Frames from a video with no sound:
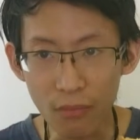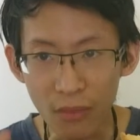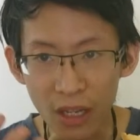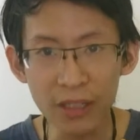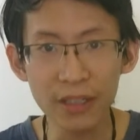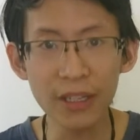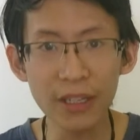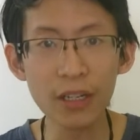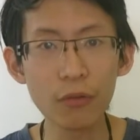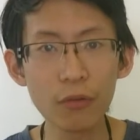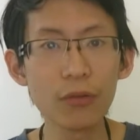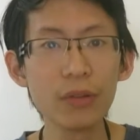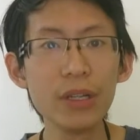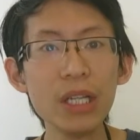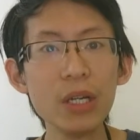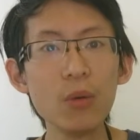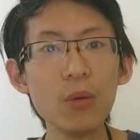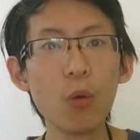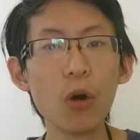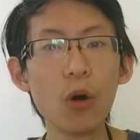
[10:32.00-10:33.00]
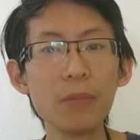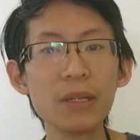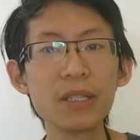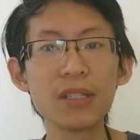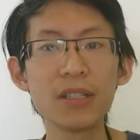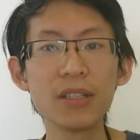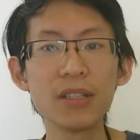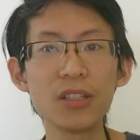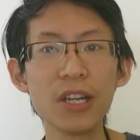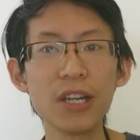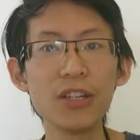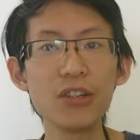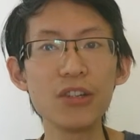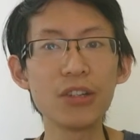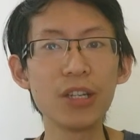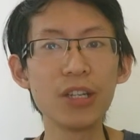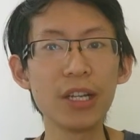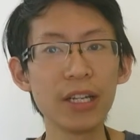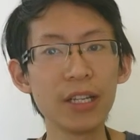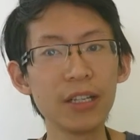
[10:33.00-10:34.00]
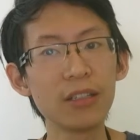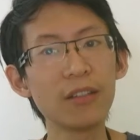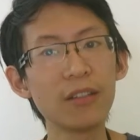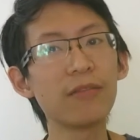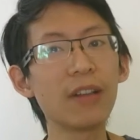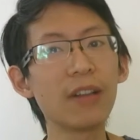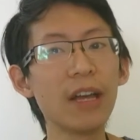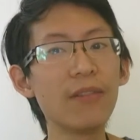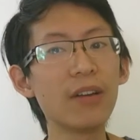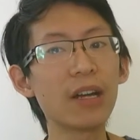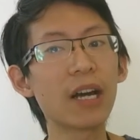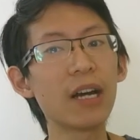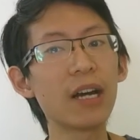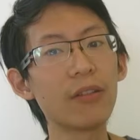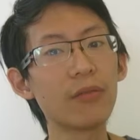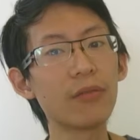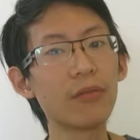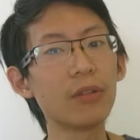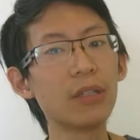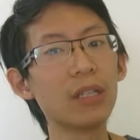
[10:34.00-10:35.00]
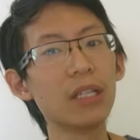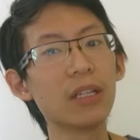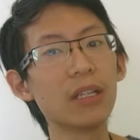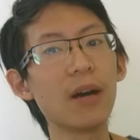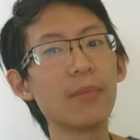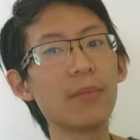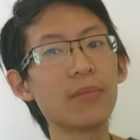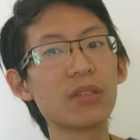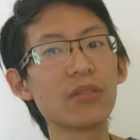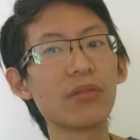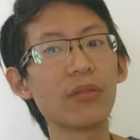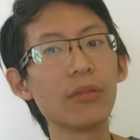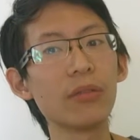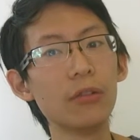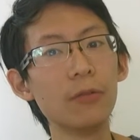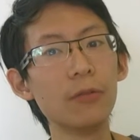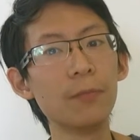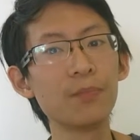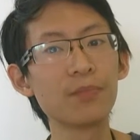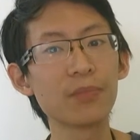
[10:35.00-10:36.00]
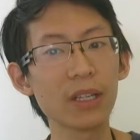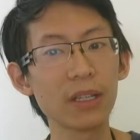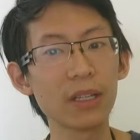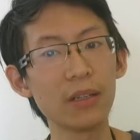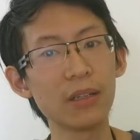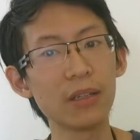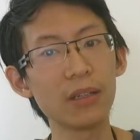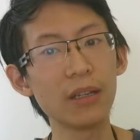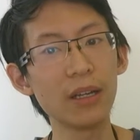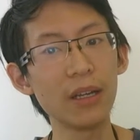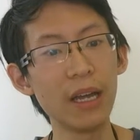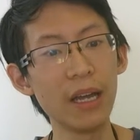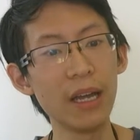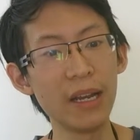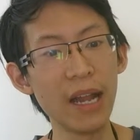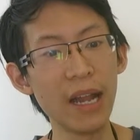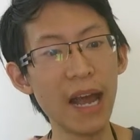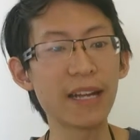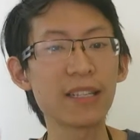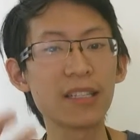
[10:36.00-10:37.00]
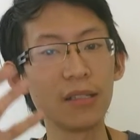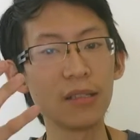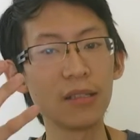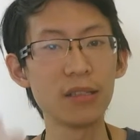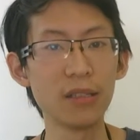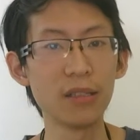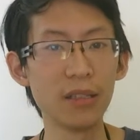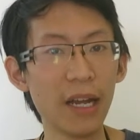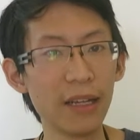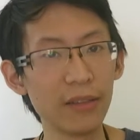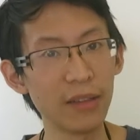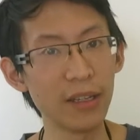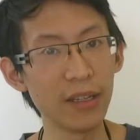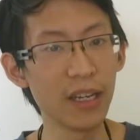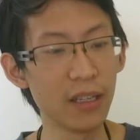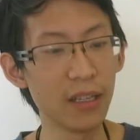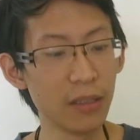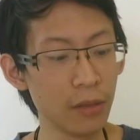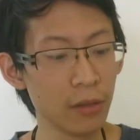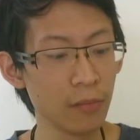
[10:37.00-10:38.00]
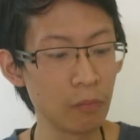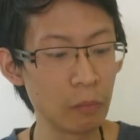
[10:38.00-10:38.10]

and then a really warming sensation, and then the flavor kind of really comes through and accents it at the end.